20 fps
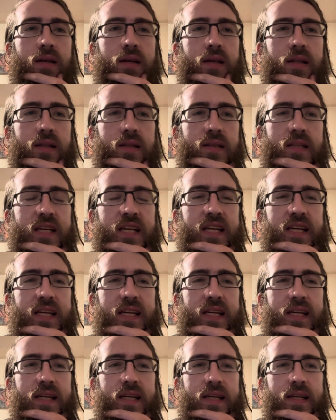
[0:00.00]

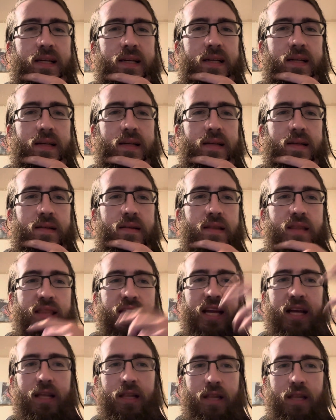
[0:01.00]
The
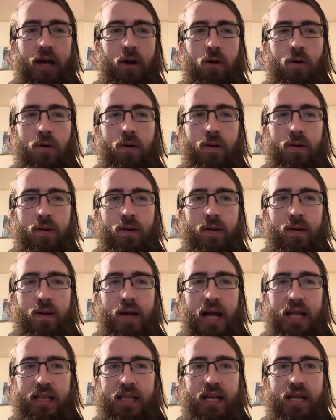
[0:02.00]
thing, though,
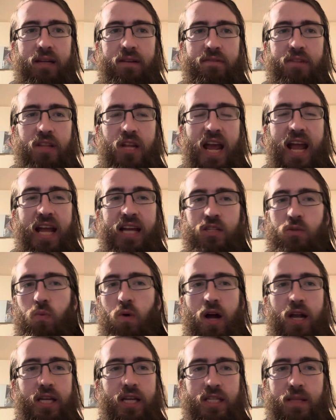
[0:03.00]
at the end of the day, is
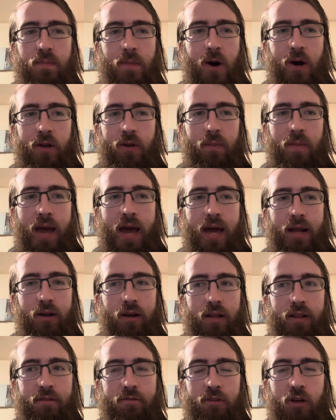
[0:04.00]
why does the model matter
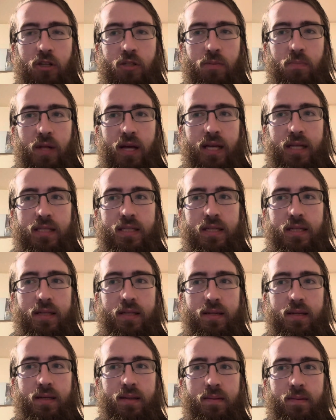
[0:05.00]
in the first place
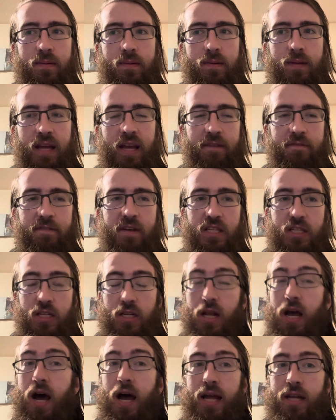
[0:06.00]
if it's
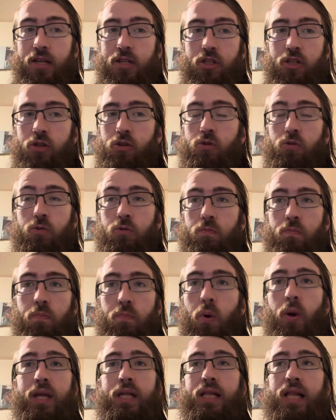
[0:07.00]
not to
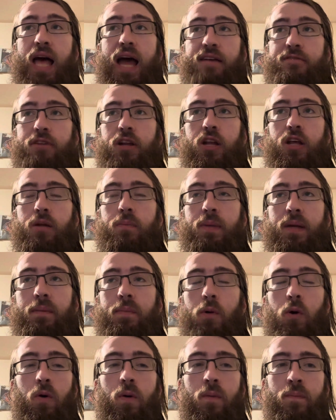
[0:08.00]
point and laugh at other
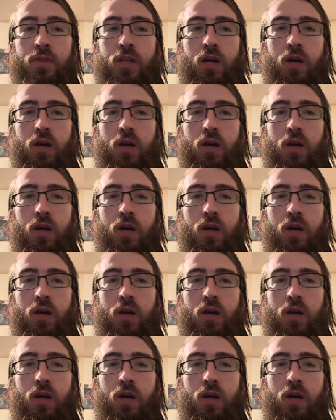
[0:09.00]
people?